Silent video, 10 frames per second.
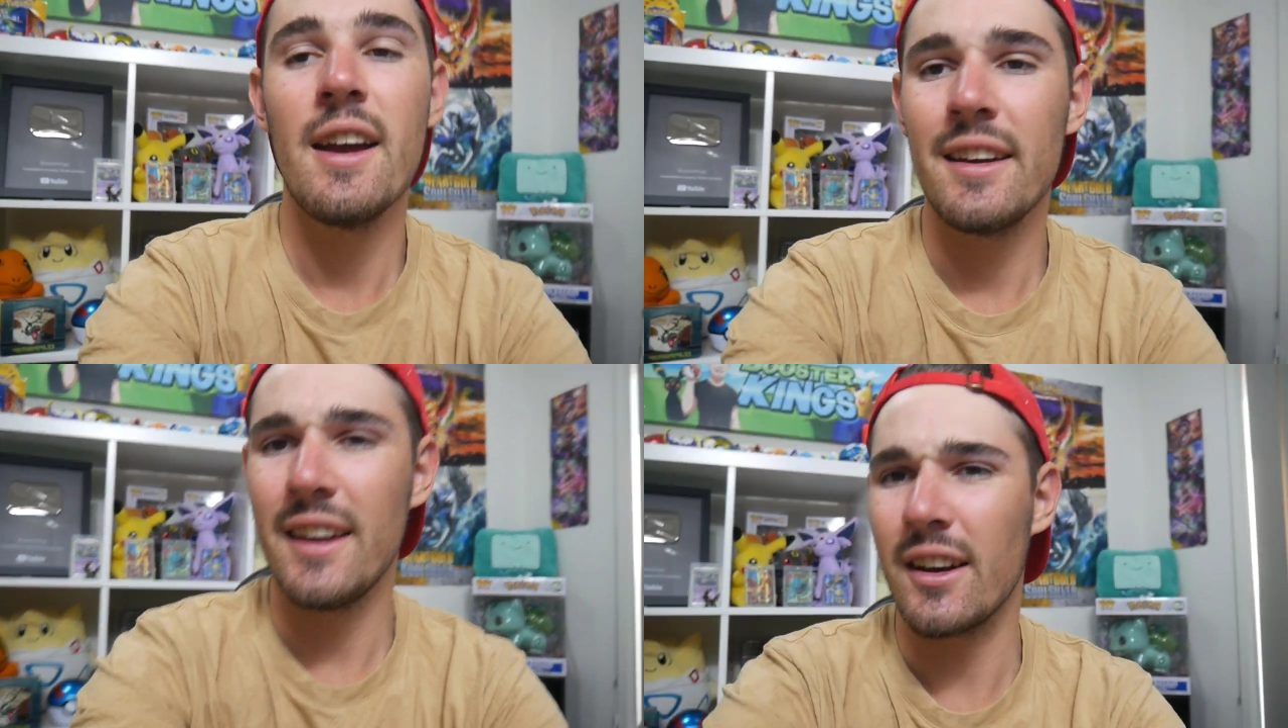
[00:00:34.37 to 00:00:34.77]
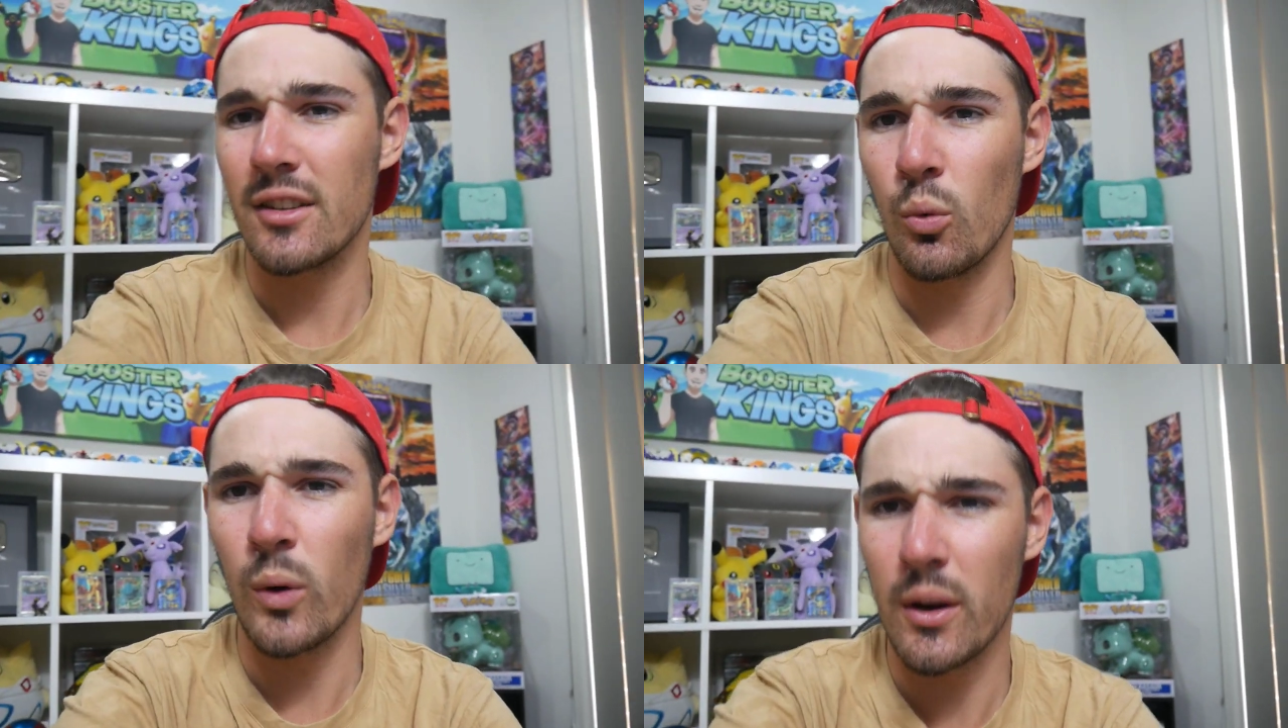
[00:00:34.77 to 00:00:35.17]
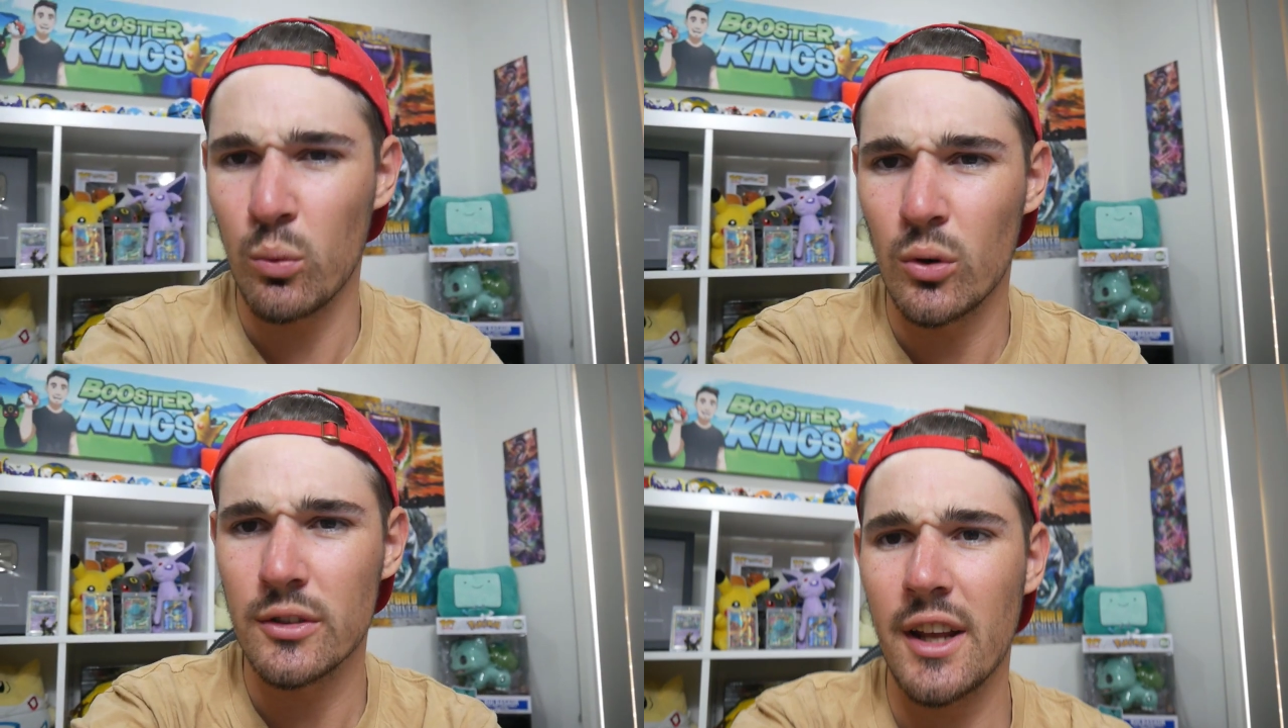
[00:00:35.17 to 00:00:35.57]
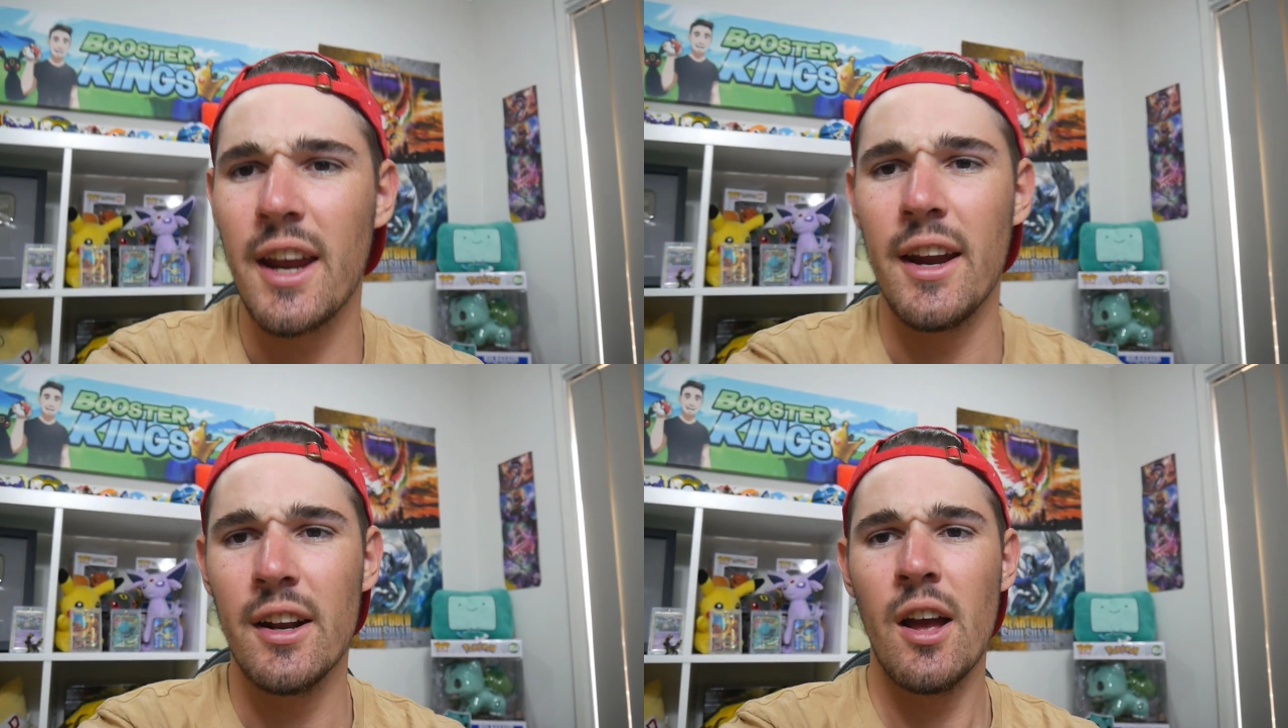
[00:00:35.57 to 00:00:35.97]
yes, we will
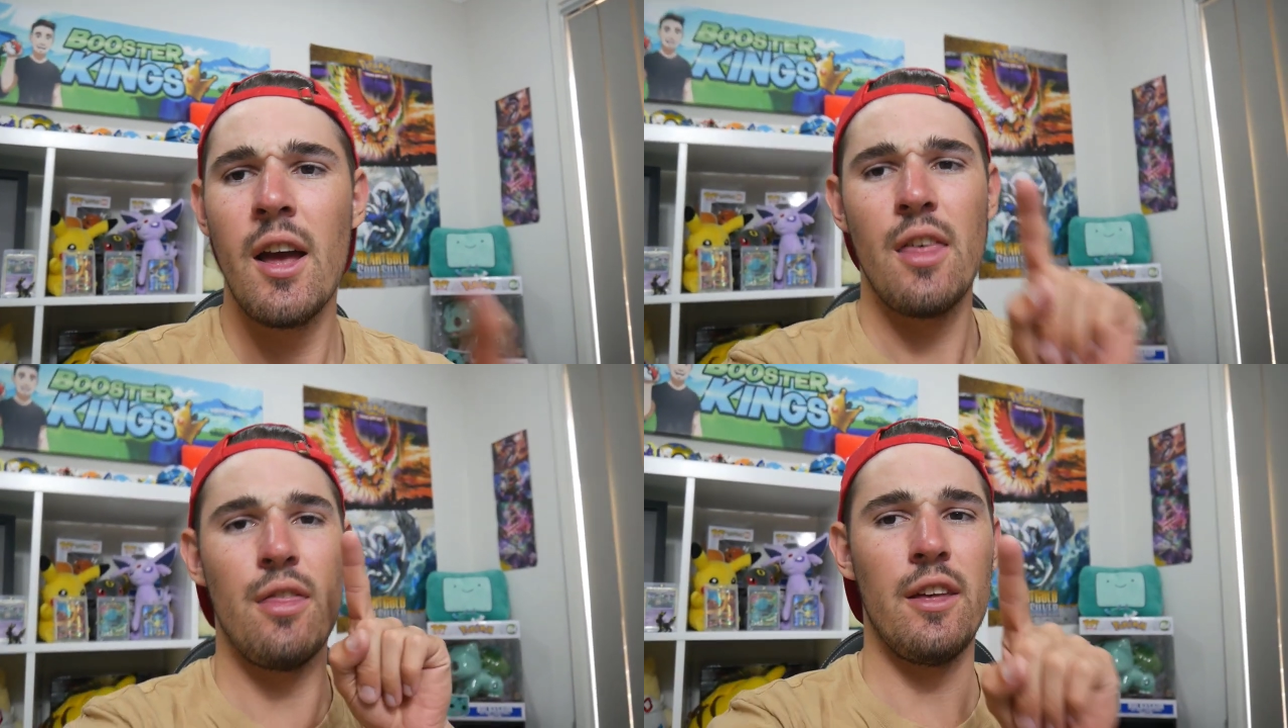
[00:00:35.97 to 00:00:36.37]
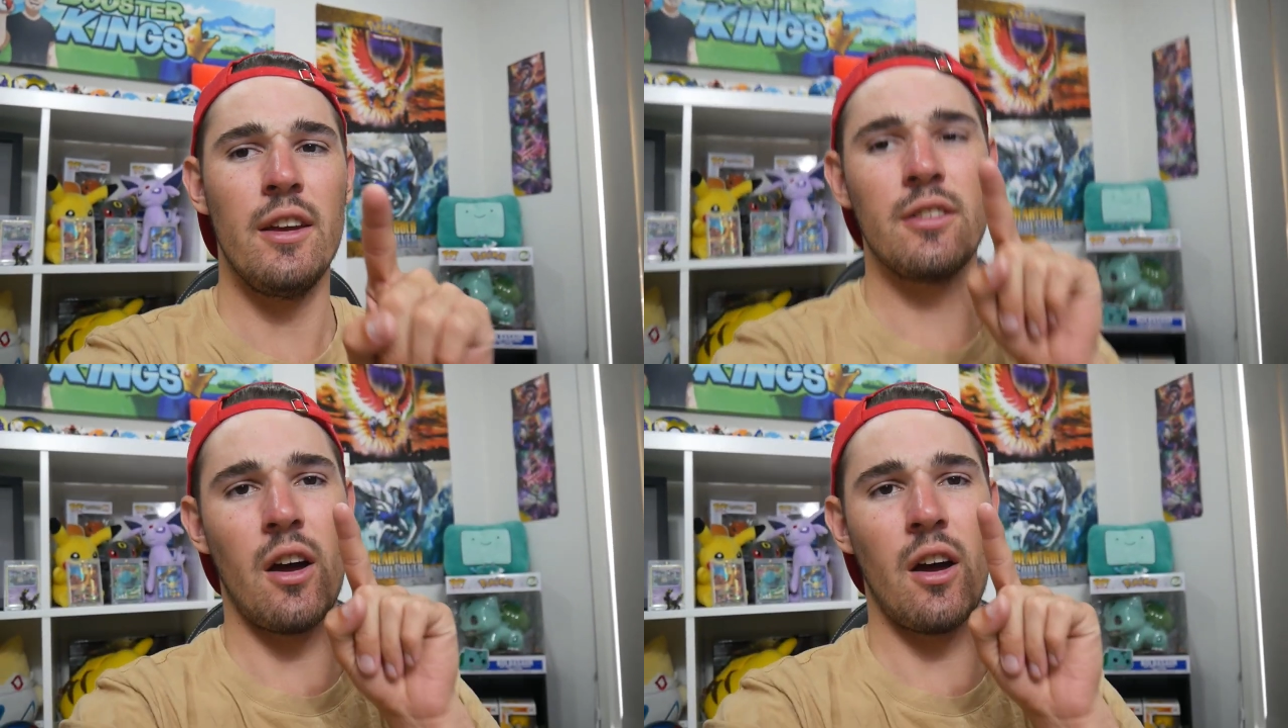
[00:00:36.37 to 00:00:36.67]
need these